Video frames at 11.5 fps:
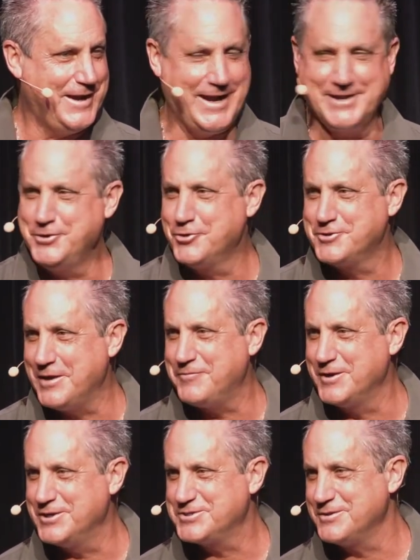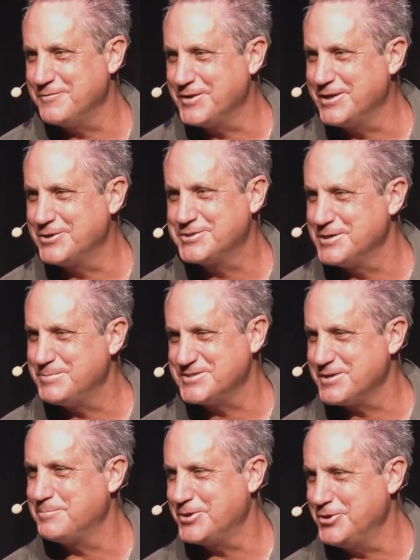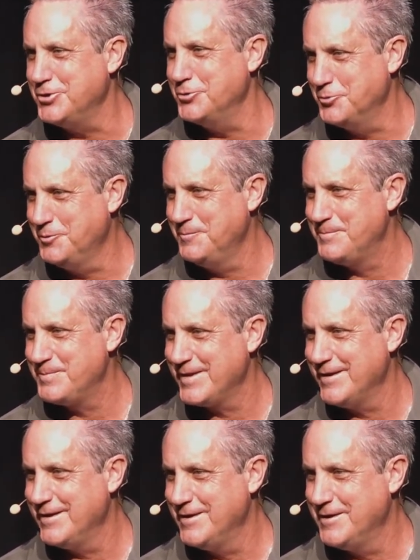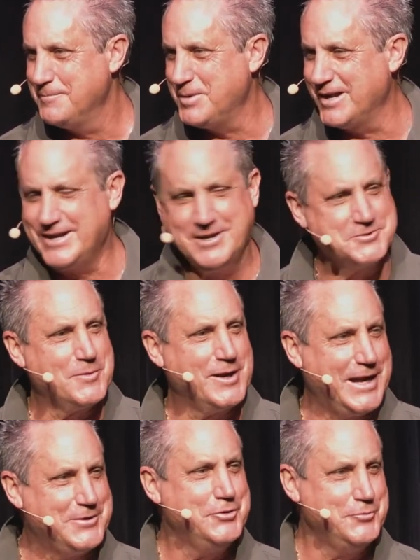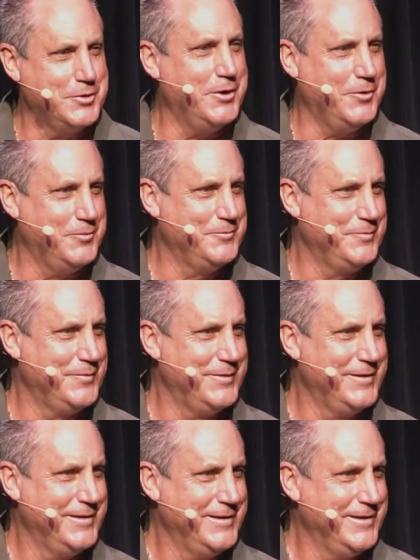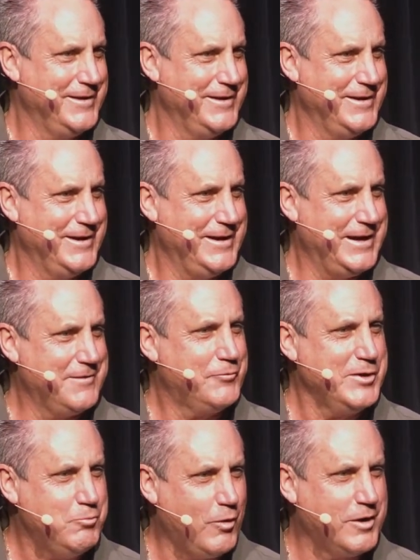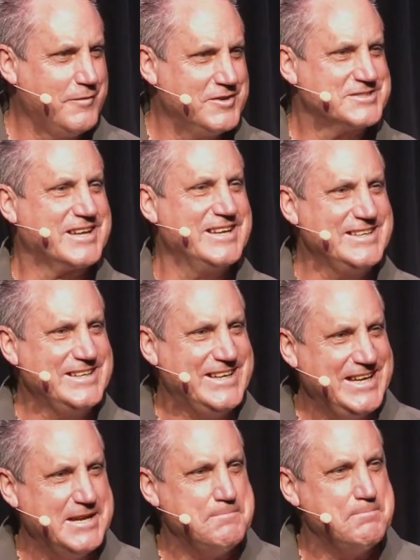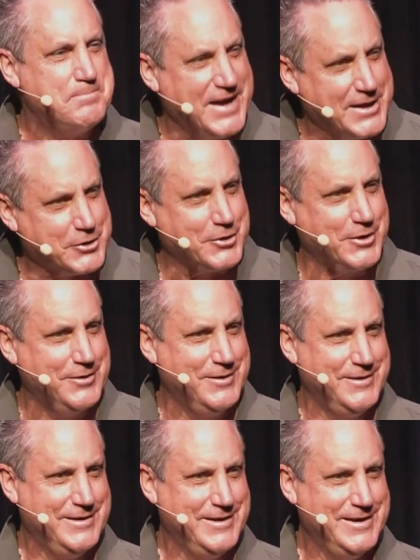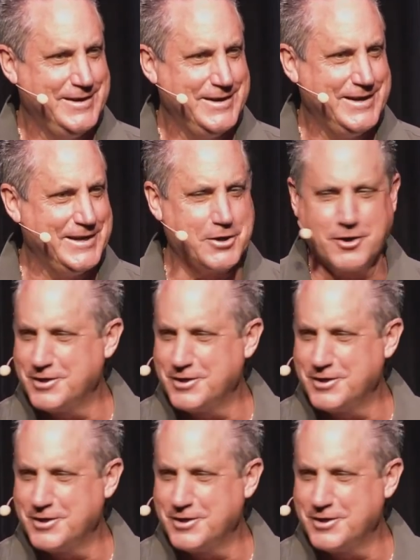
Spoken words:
And your definition of leadership is up to you. But here's what I do know. Every one of us can get better in our